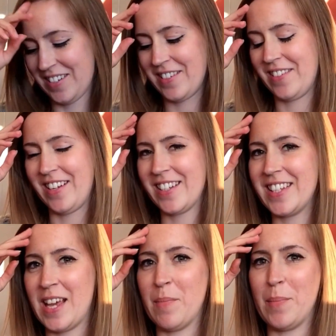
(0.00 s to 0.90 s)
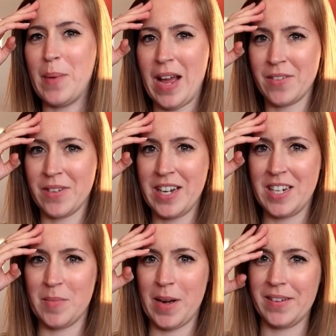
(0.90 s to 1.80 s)
do not say a bad
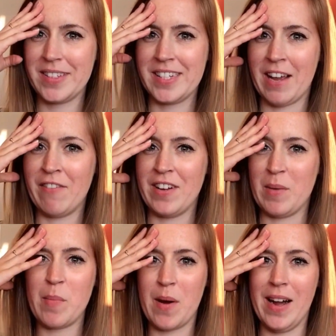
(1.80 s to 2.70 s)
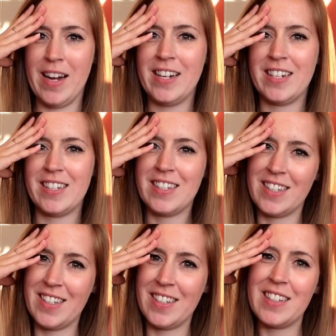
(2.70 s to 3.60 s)
word about Stephanie Pratt.
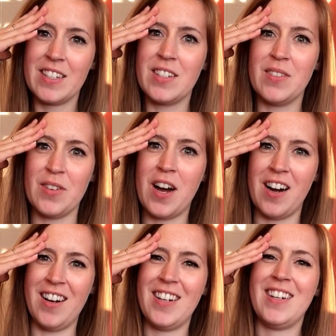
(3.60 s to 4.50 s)
Do not.